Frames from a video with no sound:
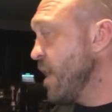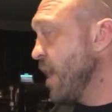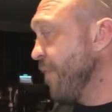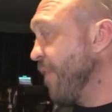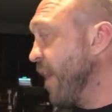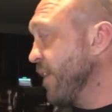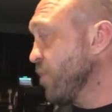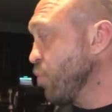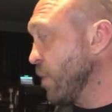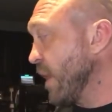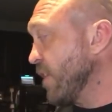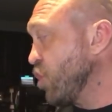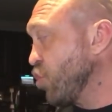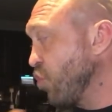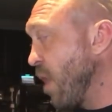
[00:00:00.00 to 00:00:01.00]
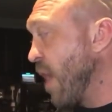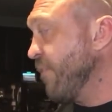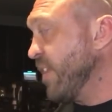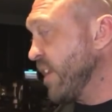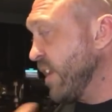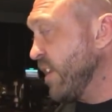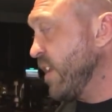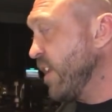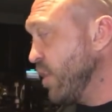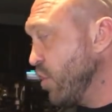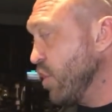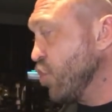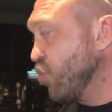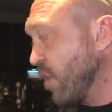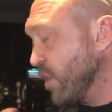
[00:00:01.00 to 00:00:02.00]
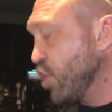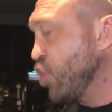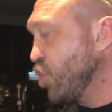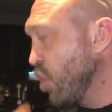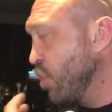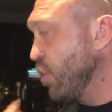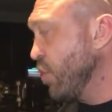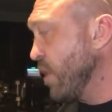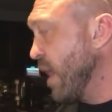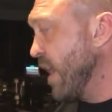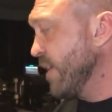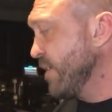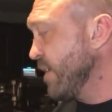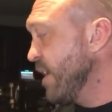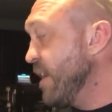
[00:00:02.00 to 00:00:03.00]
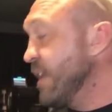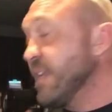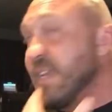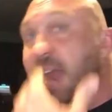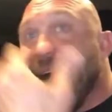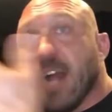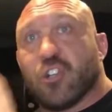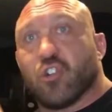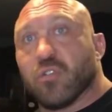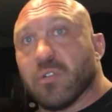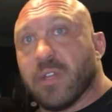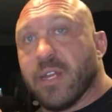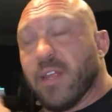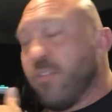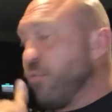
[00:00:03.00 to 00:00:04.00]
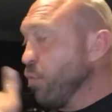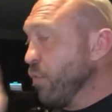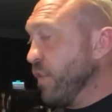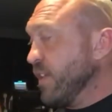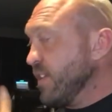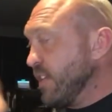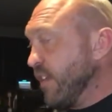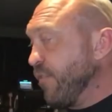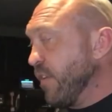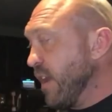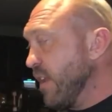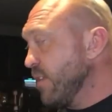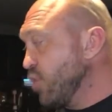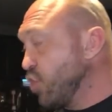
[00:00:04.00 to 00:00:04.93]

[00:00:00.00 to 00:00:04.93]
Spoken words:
And that is what I strive to continue to try to show you guys naturally through these different